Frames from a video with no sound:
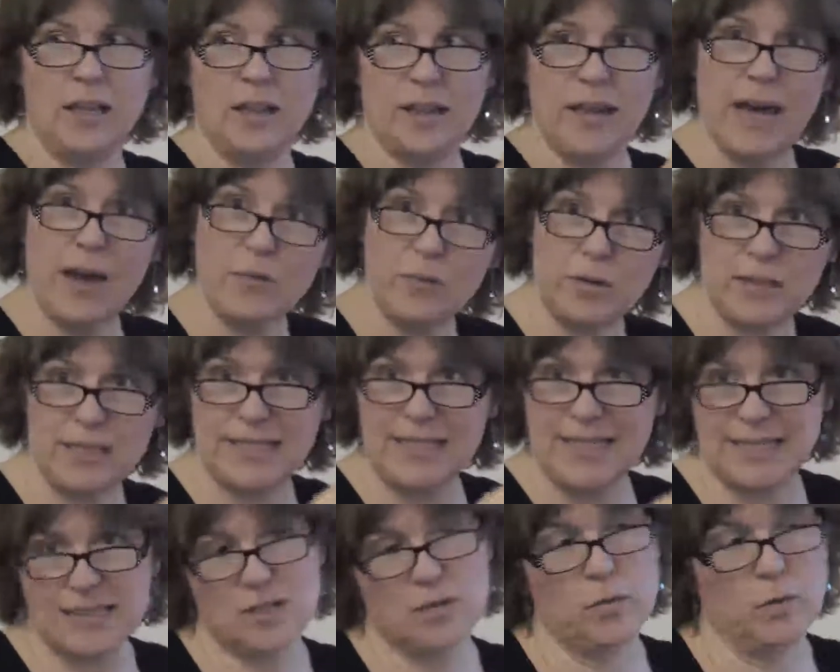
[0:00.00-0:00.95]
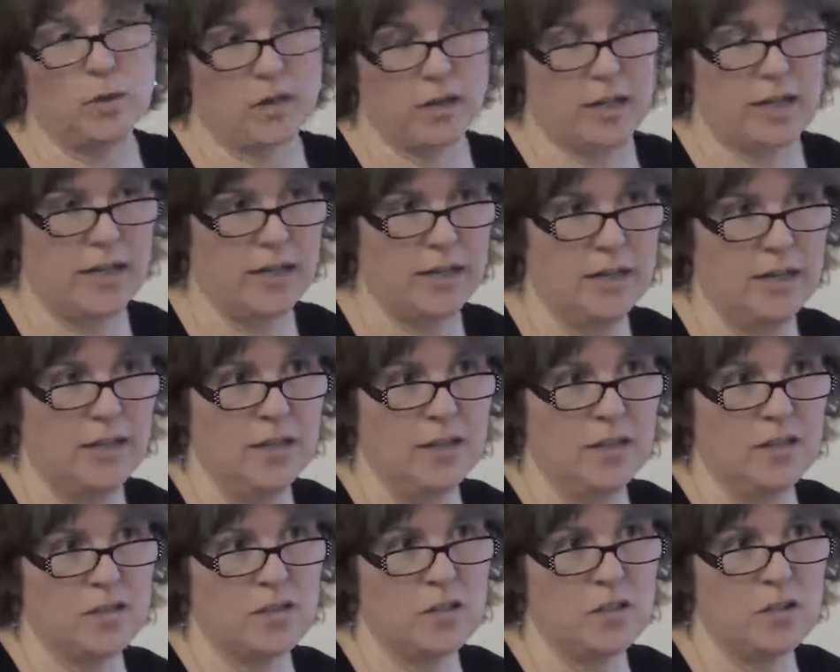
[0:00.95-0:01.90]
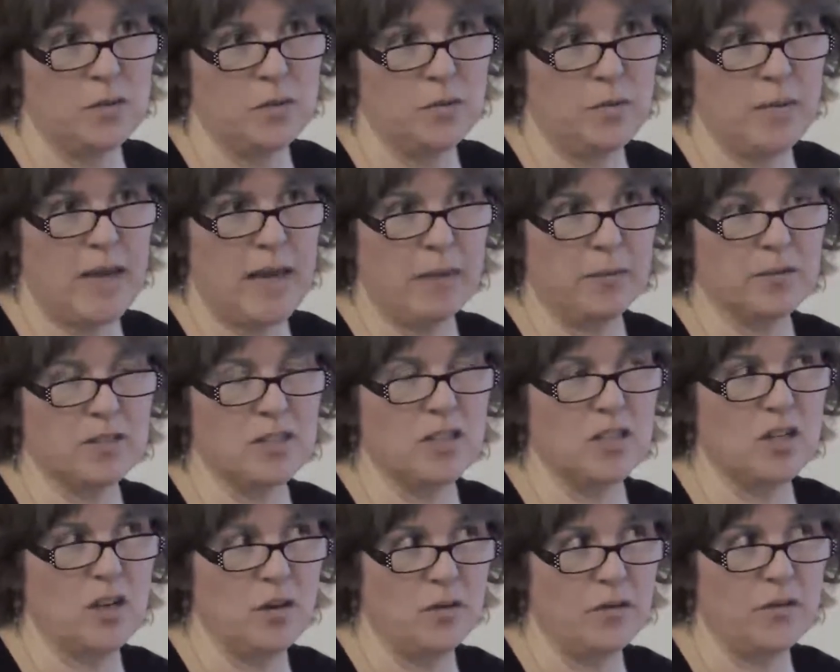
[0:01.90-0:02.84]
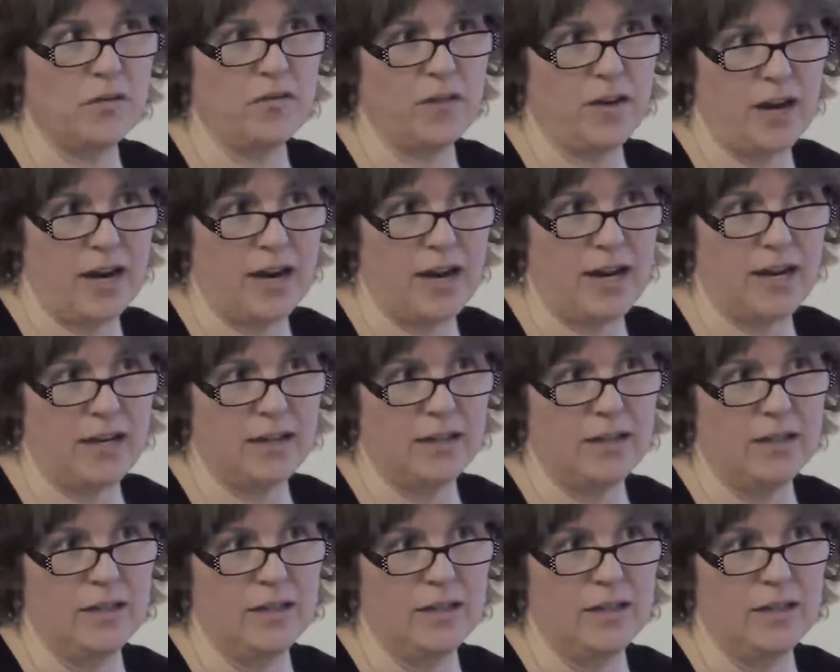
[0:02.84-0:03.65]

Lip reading: That one is working. So you would be able to notify,